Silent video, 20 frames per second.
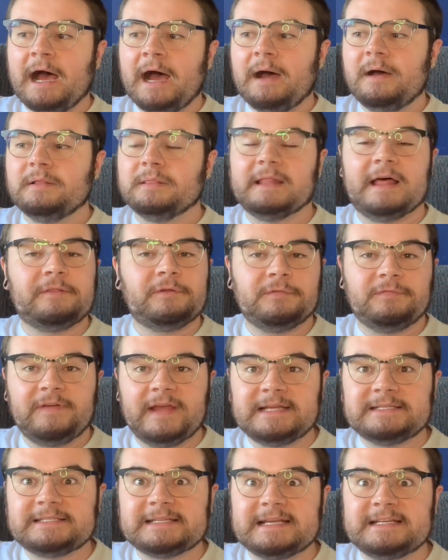
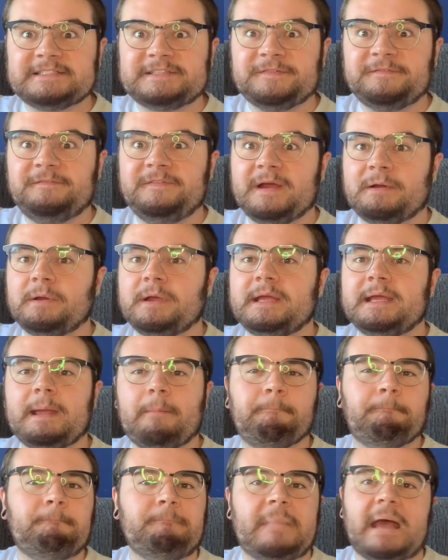Leatherface is a very
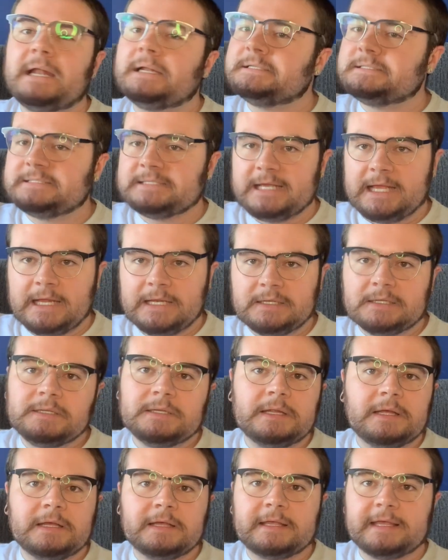
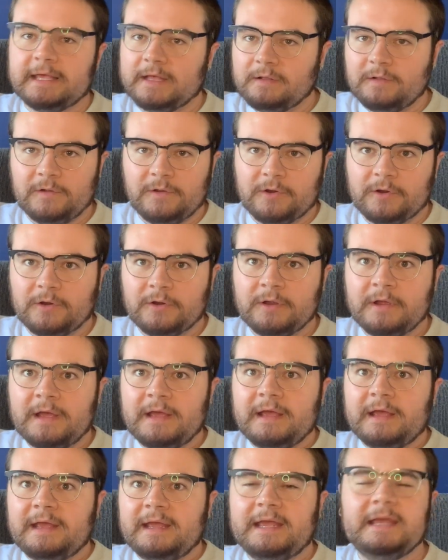menacing killer.
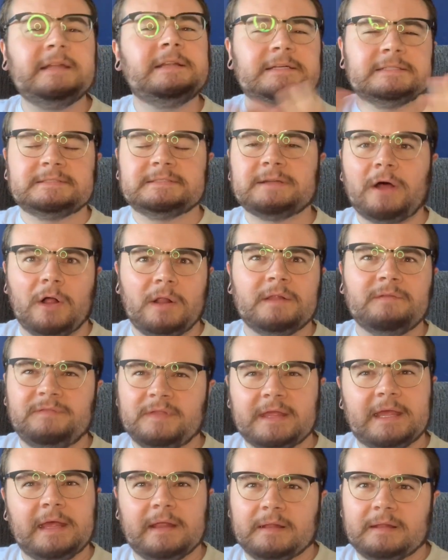He does all of
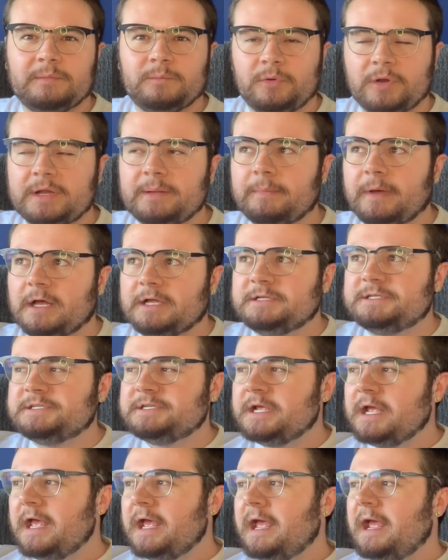the killing pretty
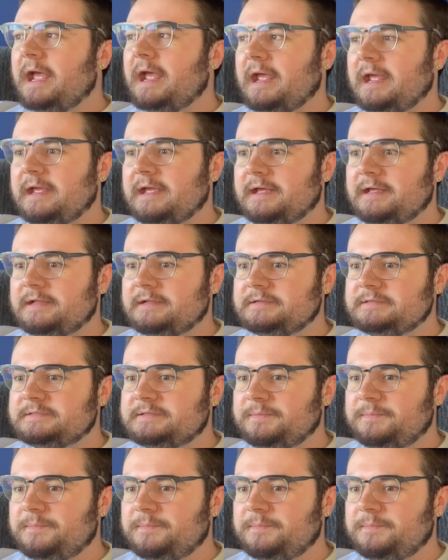much. And